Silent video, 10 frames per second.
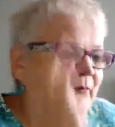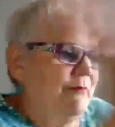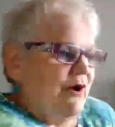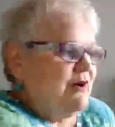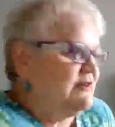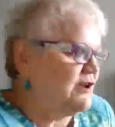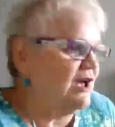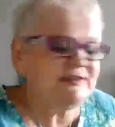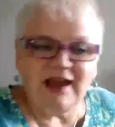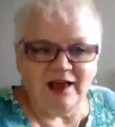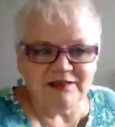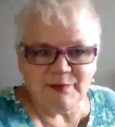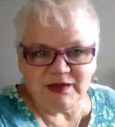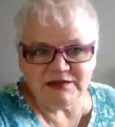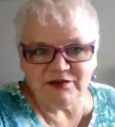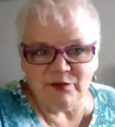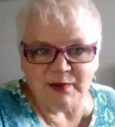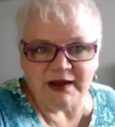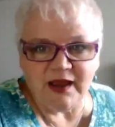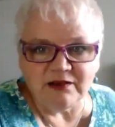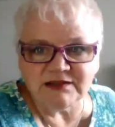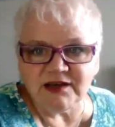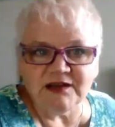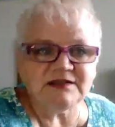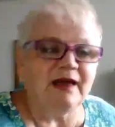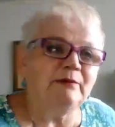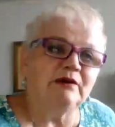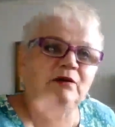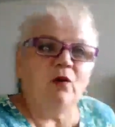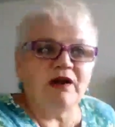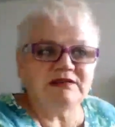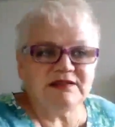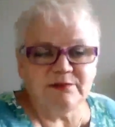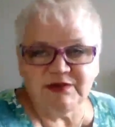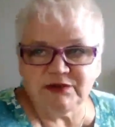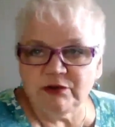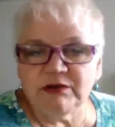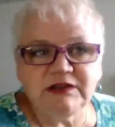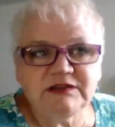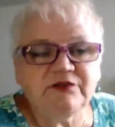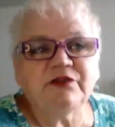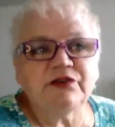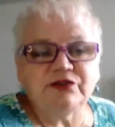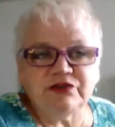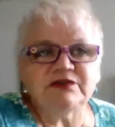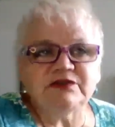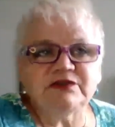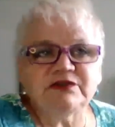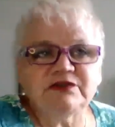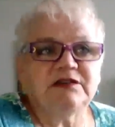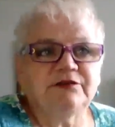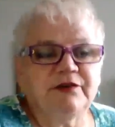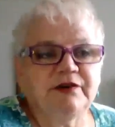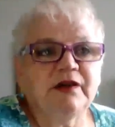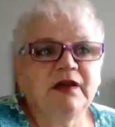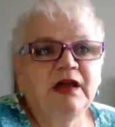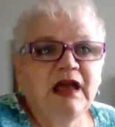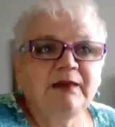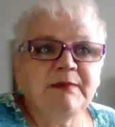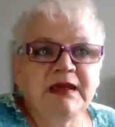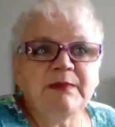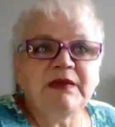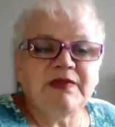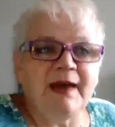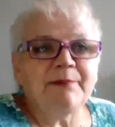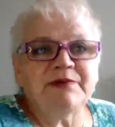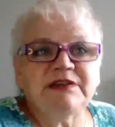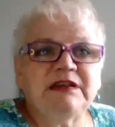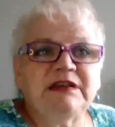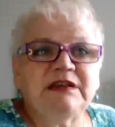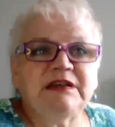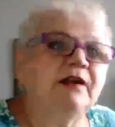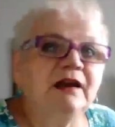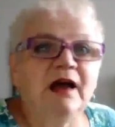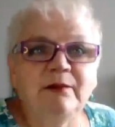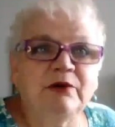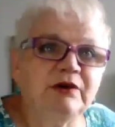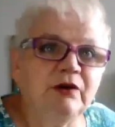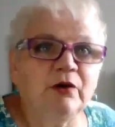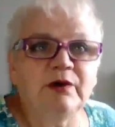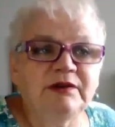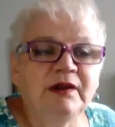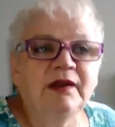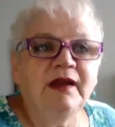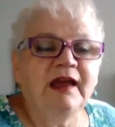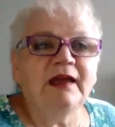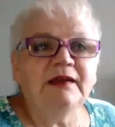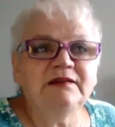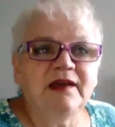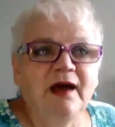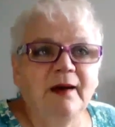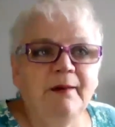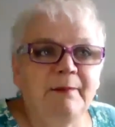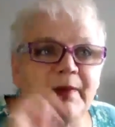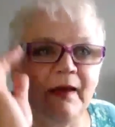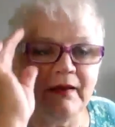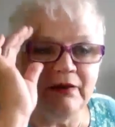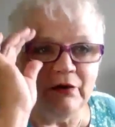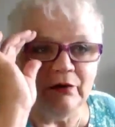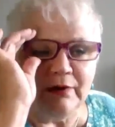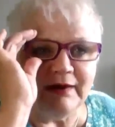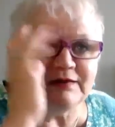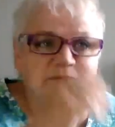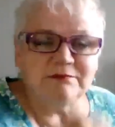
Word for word: America's Got Talent because everybody else does. I'm going to watch something totally different or do something different. And maybe that particular night, I'm going to go and, and, uh, uh, you know, like